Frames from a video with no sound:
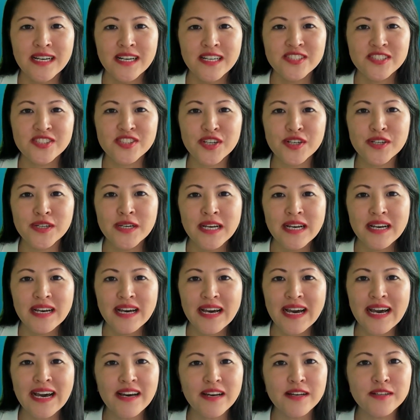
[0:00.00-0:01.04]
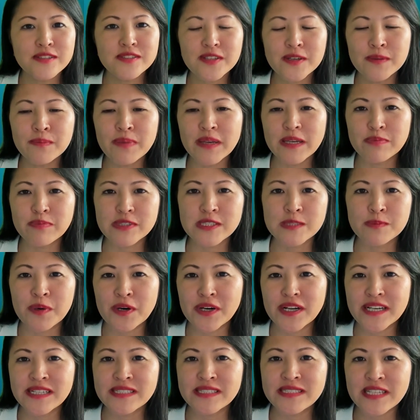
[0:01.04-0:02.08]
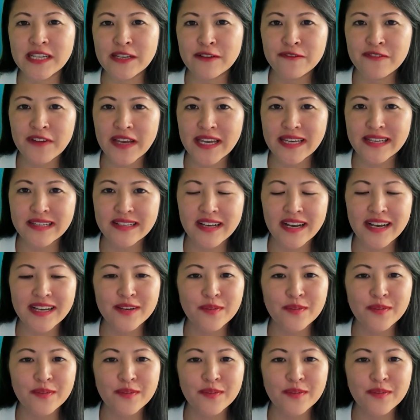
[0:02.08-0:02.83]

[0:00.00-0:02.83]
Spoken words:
So how else can people spot a deep fake?